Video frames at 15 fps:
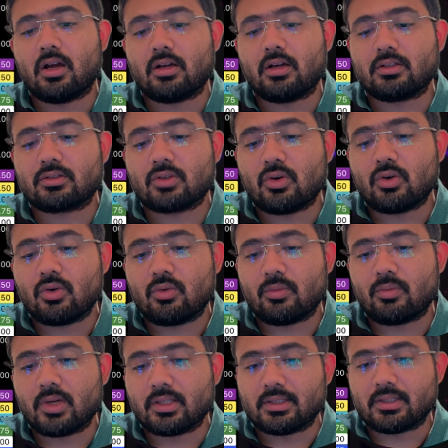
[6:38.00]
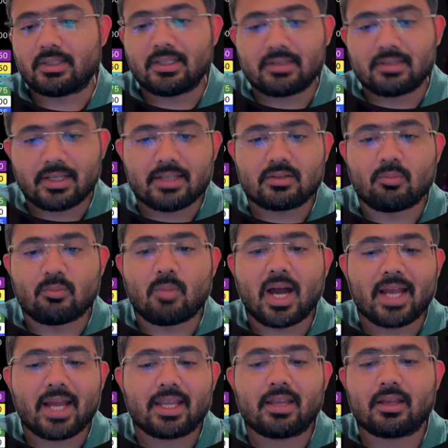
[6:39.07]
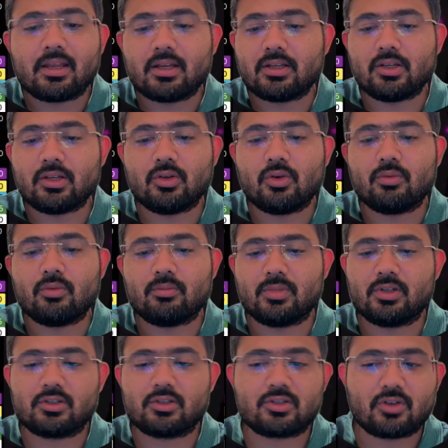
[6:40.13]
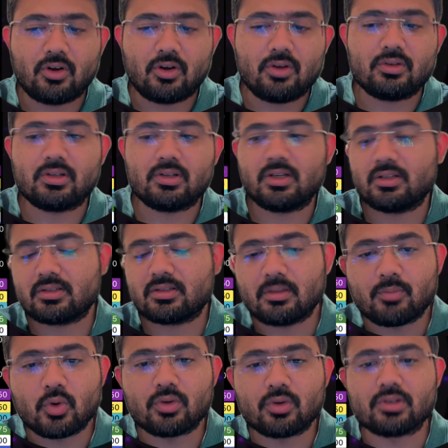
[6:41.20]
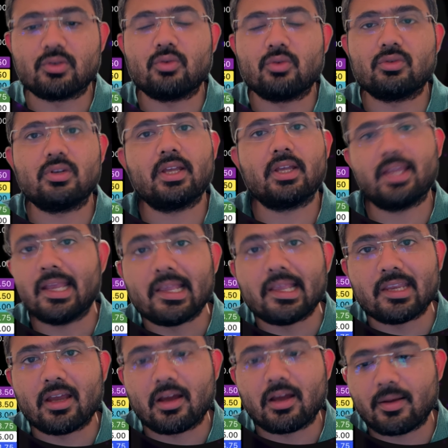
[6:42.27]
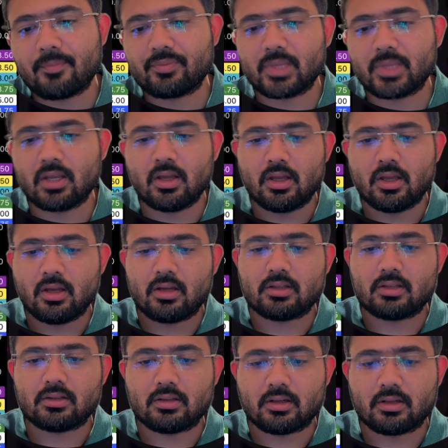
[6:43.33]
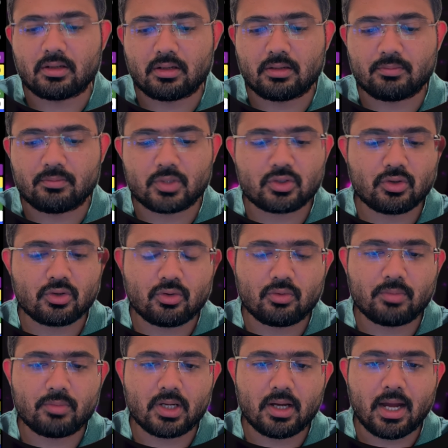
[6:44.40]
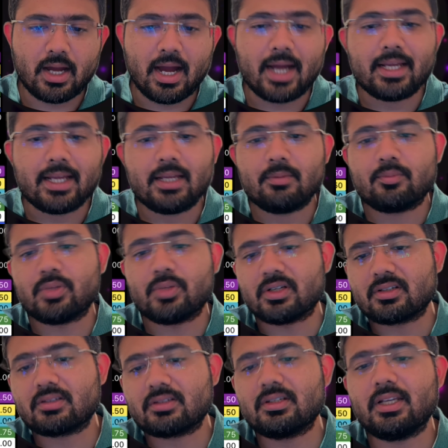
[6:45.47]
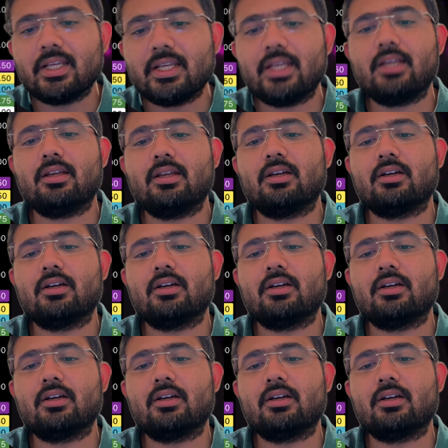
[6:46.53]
So this is my strong support zone area. So I personally